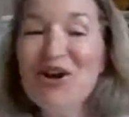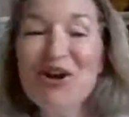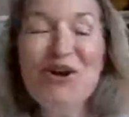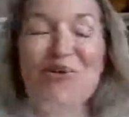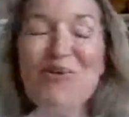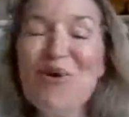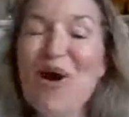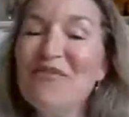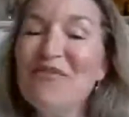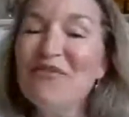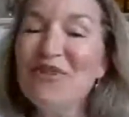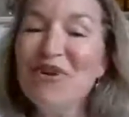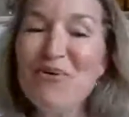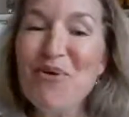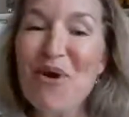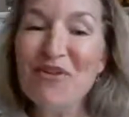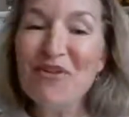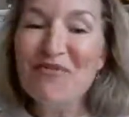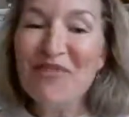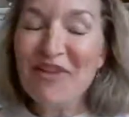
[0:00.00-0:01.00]
Whoever you
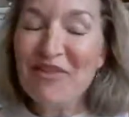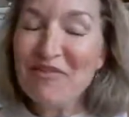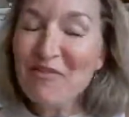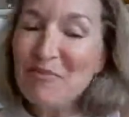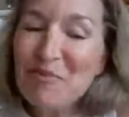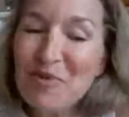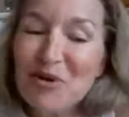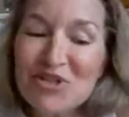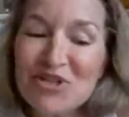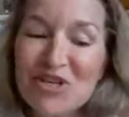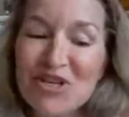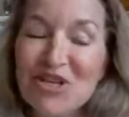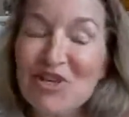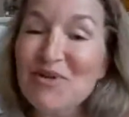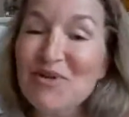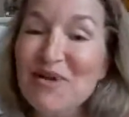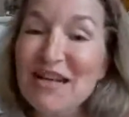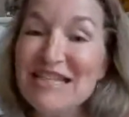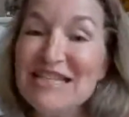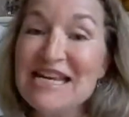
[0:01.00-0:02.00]
are, faithful person, you
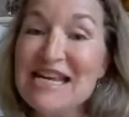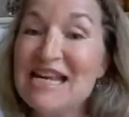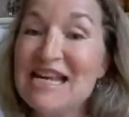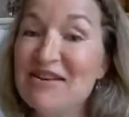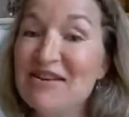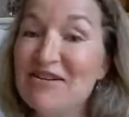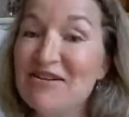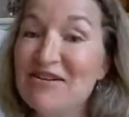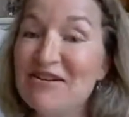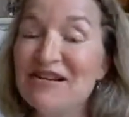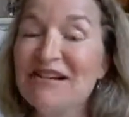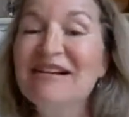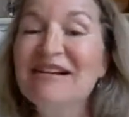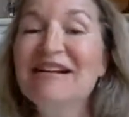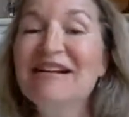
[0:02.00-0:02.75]
get to hear